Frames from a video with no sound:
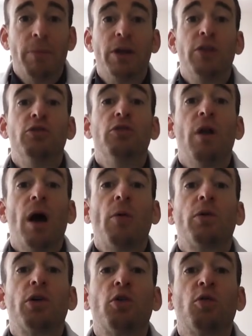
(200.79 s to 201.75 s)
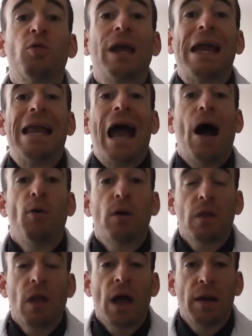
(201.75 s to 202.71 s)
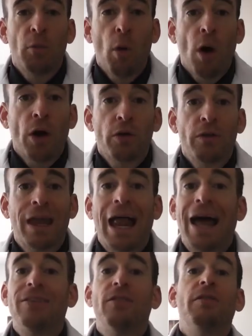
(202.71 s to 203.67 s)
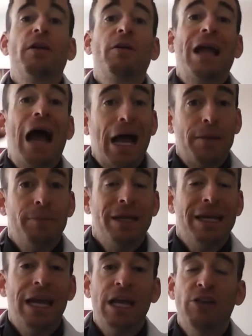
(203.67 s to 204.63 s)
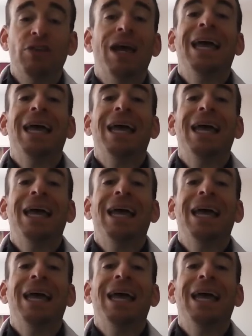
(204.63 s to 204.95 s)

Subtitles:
But you do not want to create alkaline water that has a very high pH.